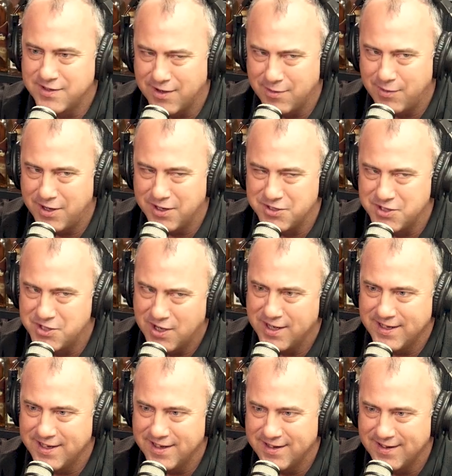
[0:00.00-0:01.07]
car wash and try
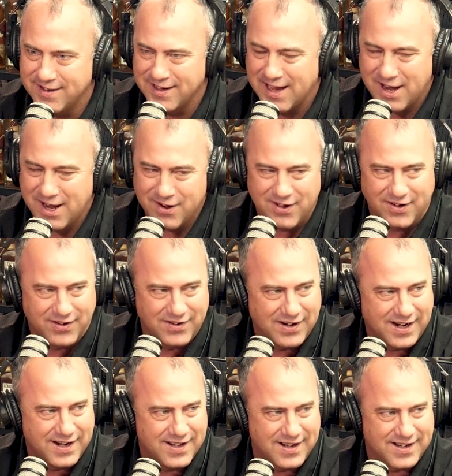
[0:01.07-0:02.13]
it again? Like, I don't know,
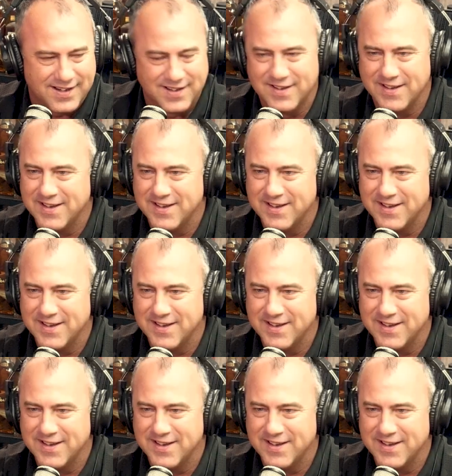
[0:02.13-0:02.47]
right? Like